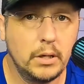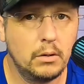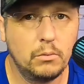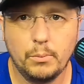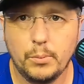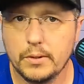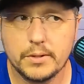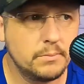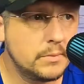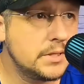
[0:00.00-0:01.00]
put some
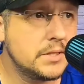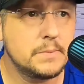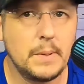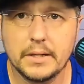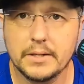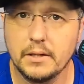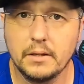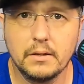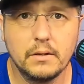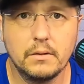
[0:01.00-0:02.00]
decent specs in it,
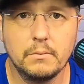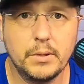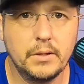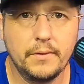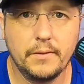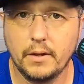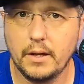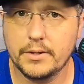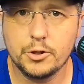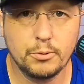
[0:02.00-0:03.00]
but nothing like
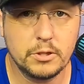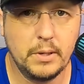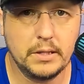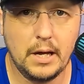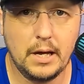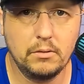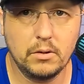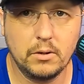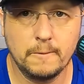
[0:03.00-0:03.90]
super spectacular.